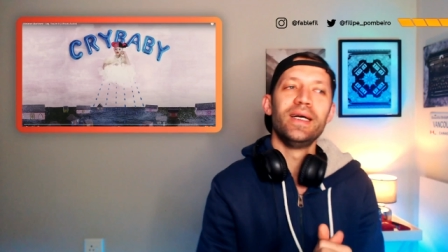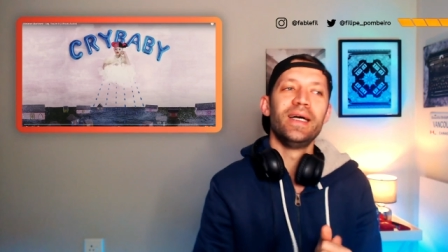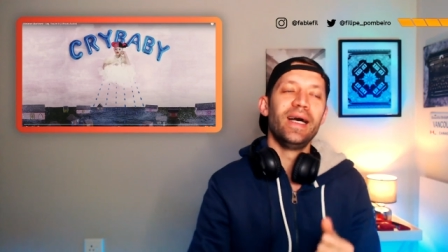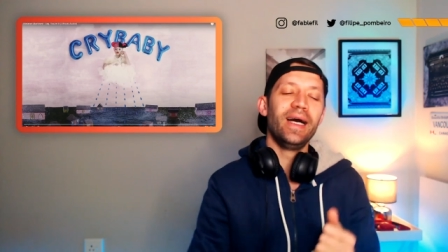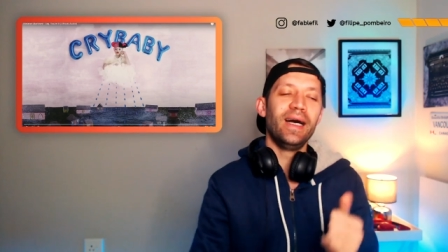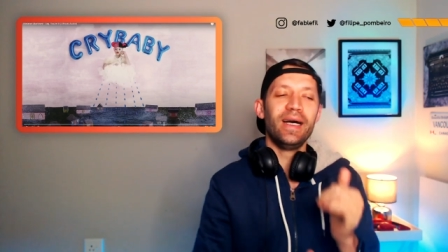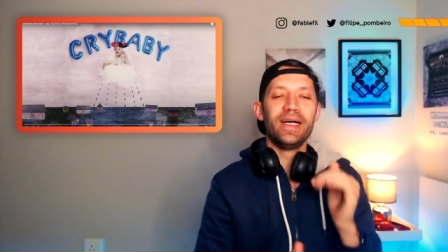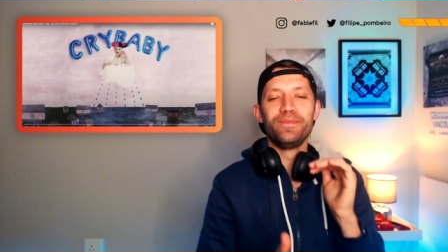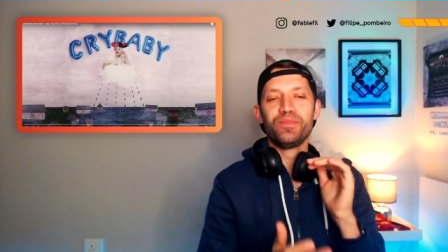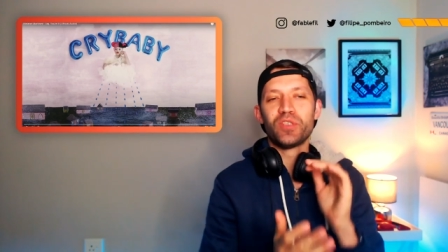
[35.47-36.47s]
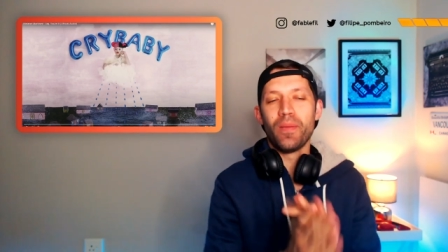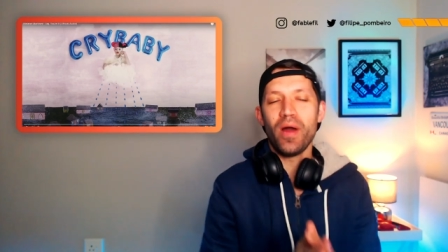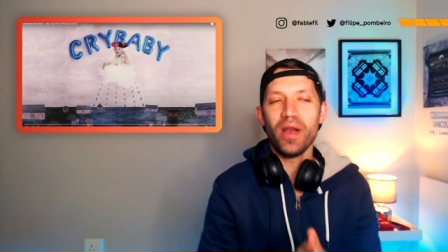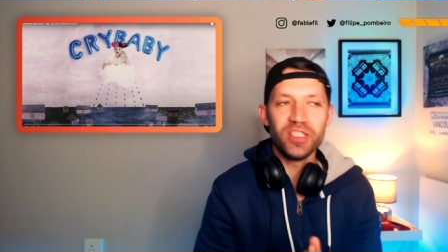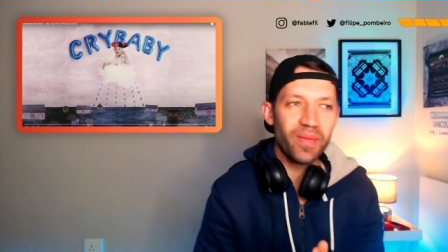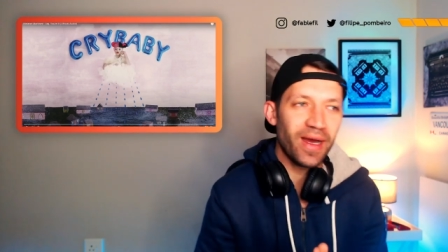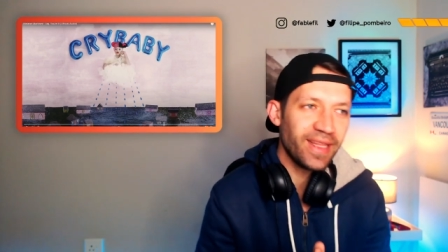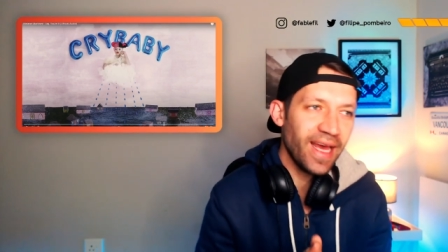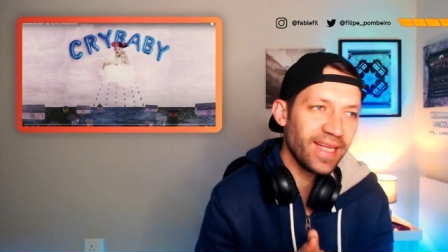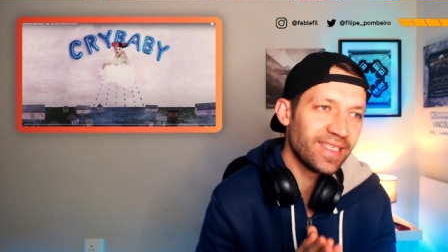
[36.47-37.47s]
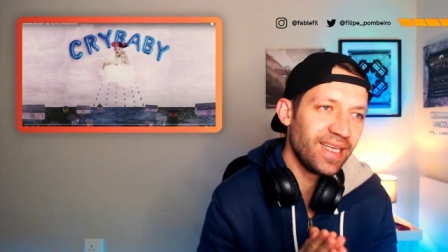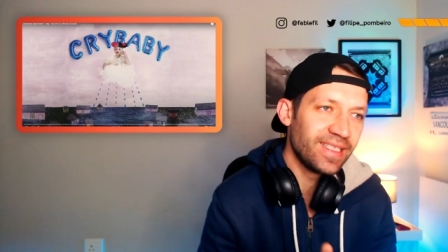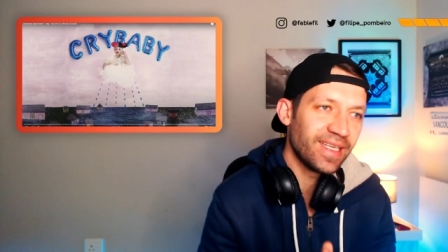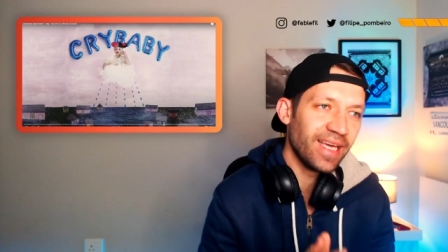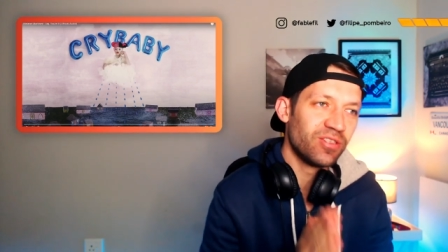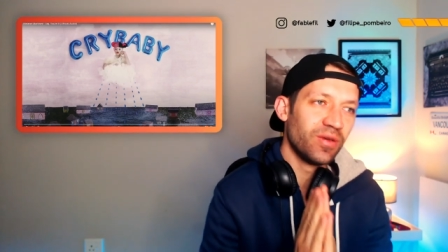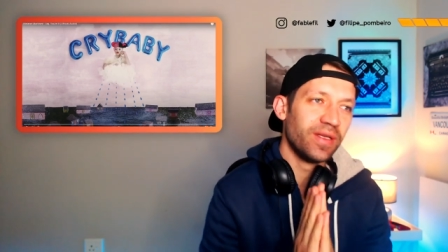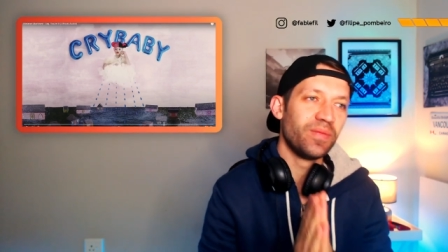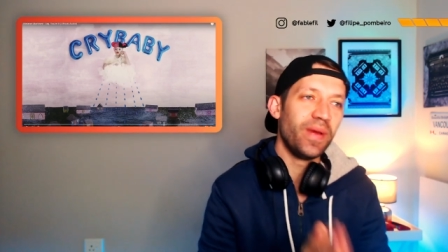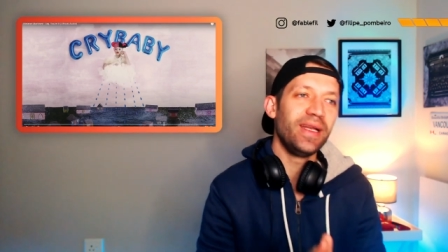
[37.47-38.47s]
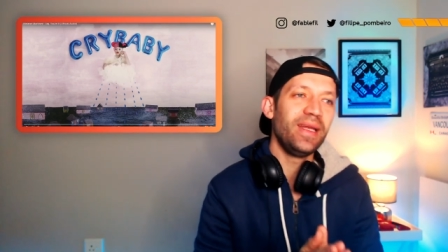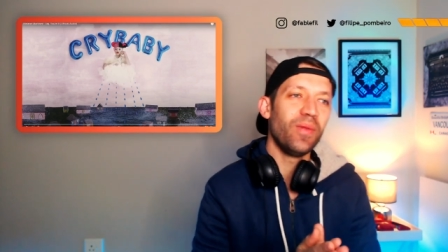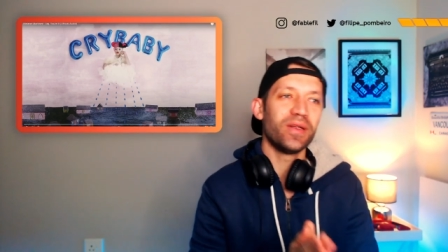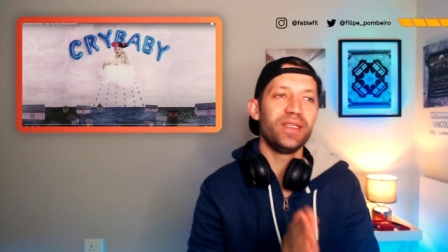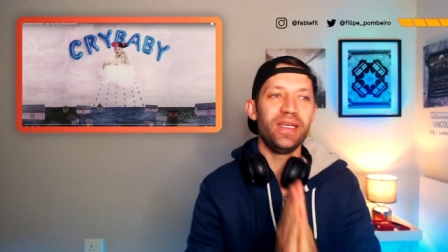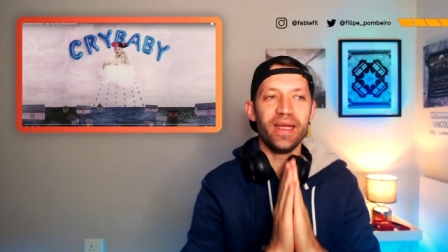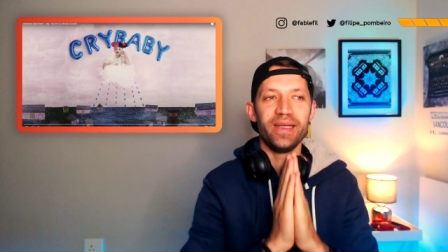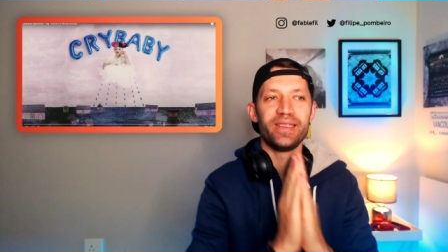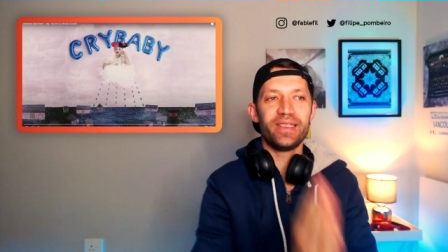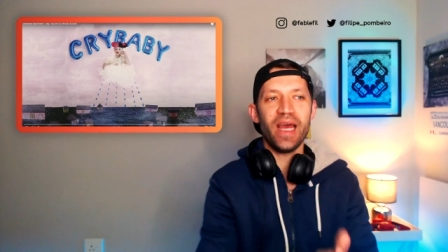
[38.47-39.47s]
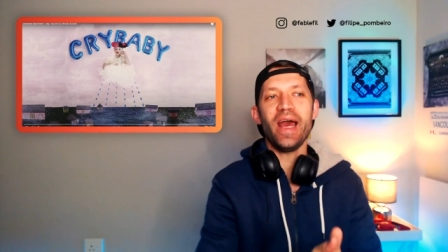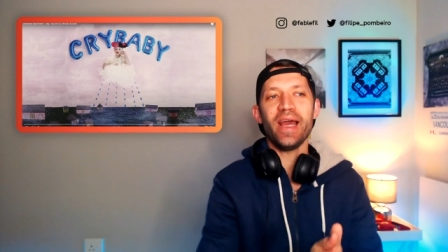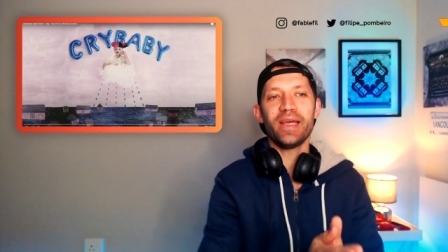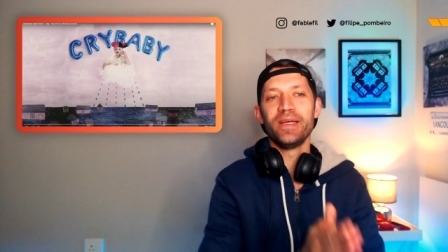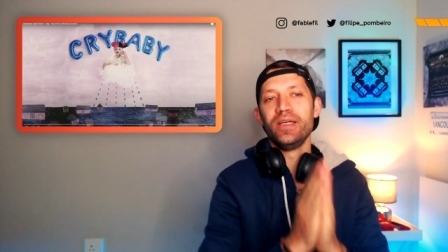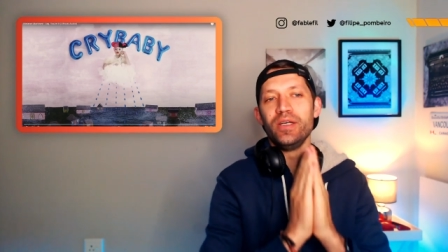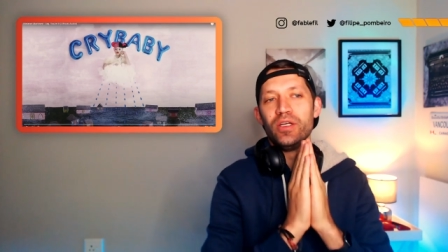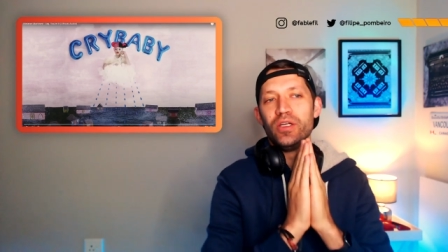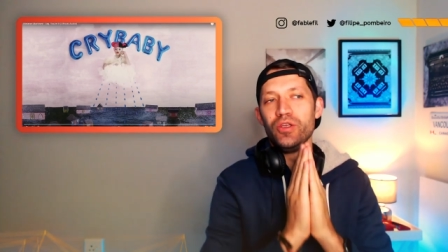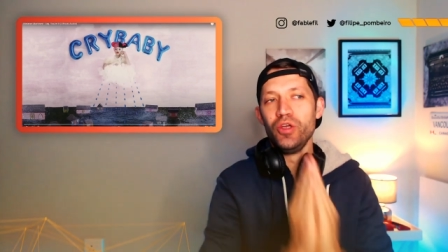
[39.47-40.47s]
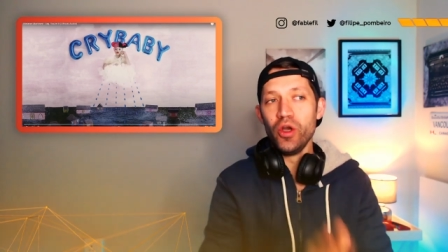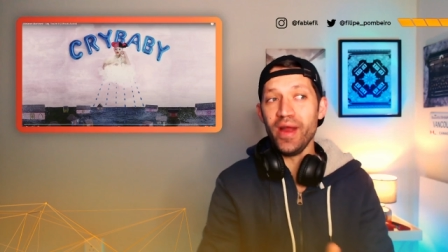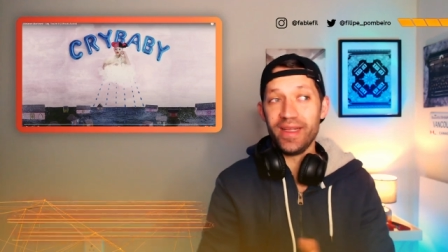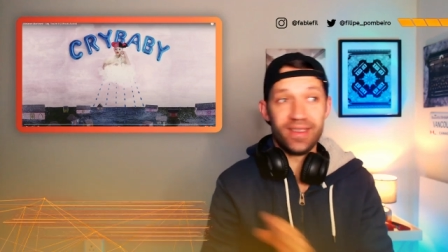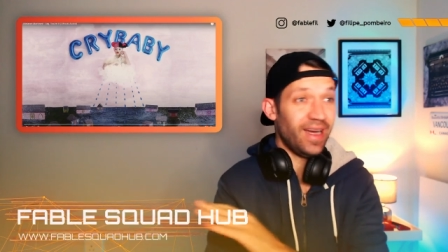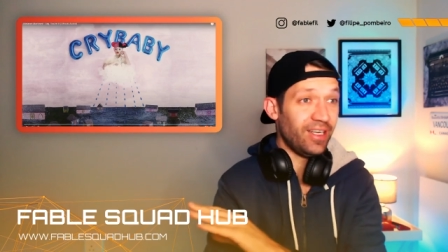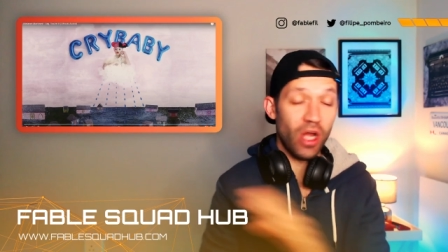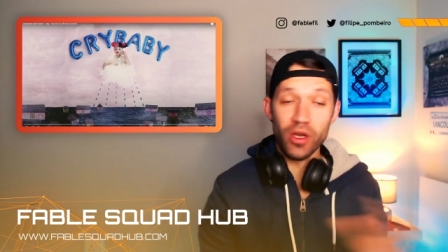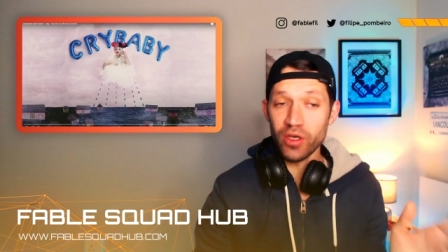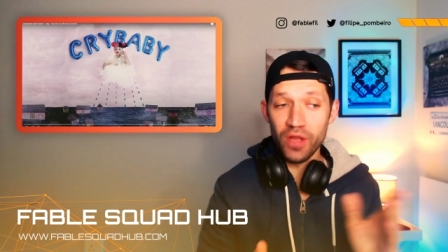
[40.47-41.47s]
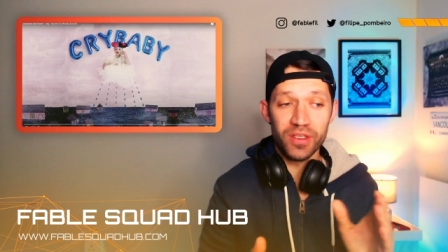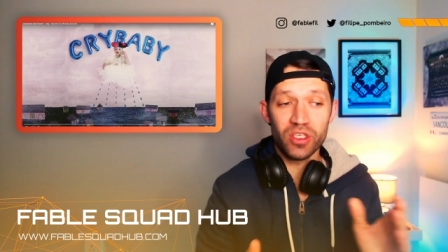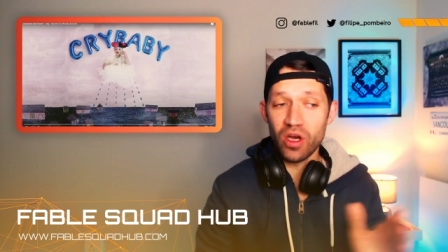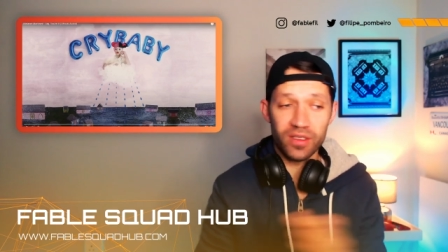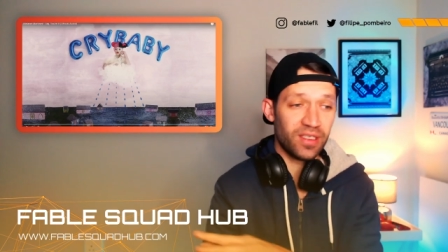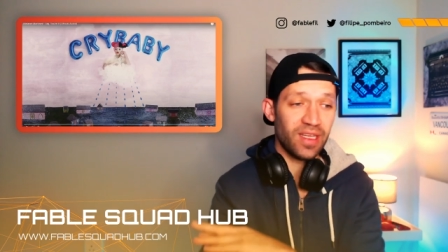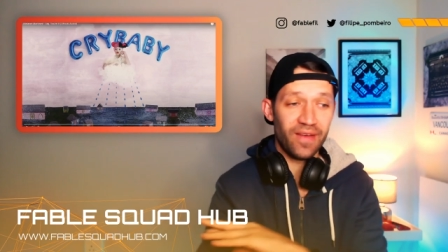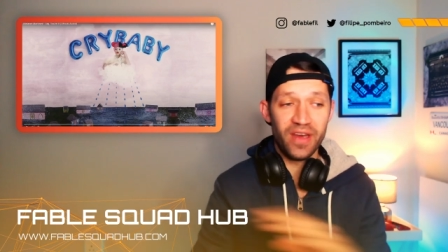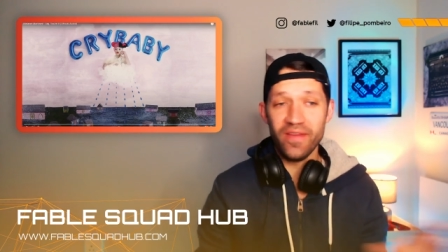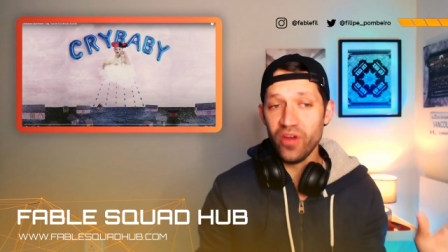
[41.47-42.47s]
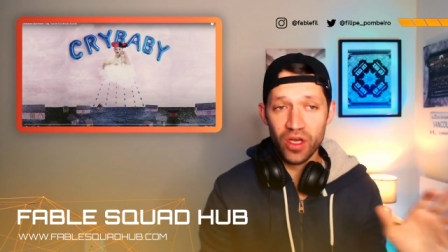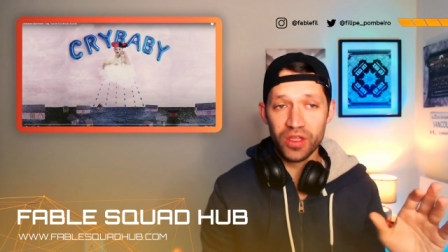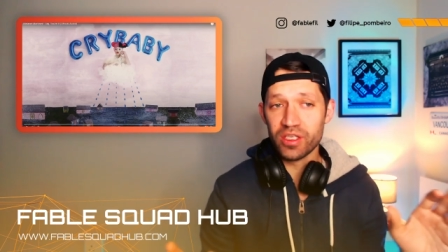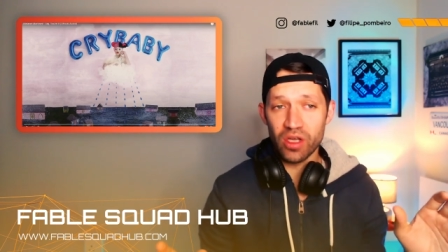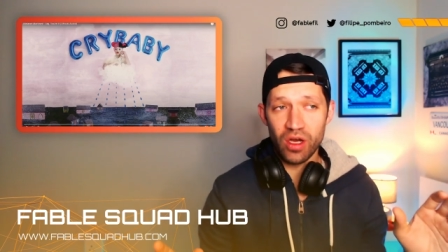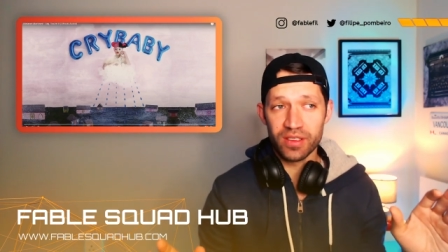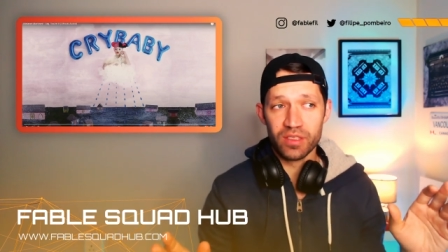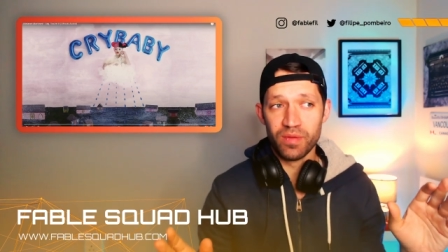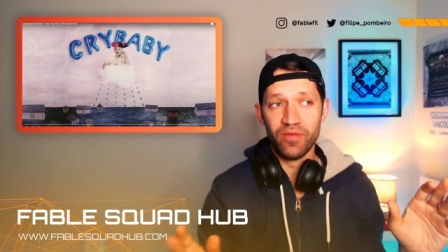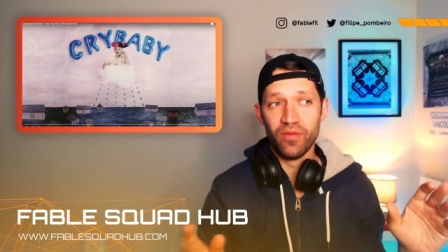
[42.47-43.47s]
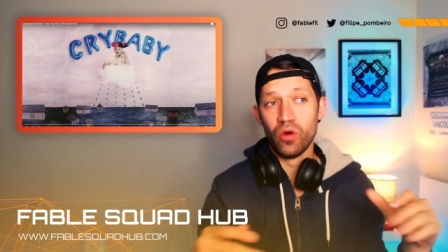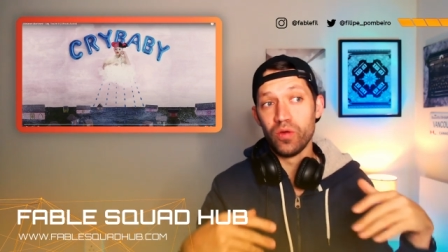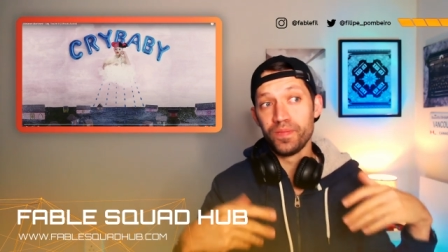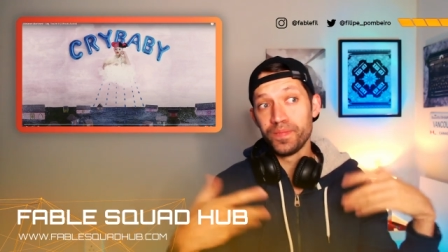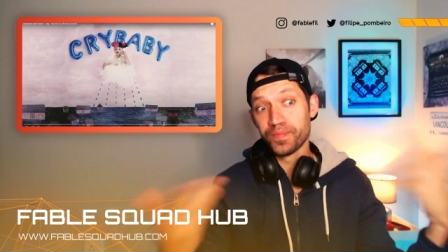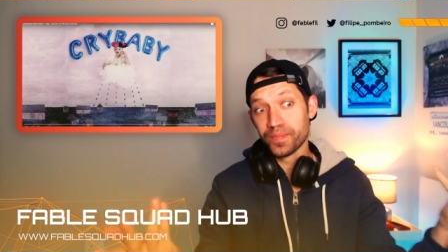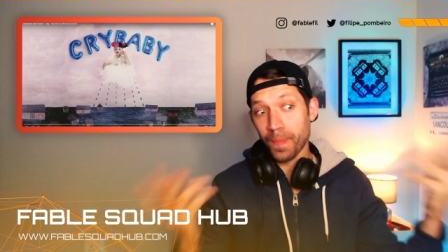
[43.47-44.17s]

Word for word: Um, so apologies about that. Let's get to it. Melanie Martinez. Tag. You're It. I don't know this artist. I've never heard this artist before.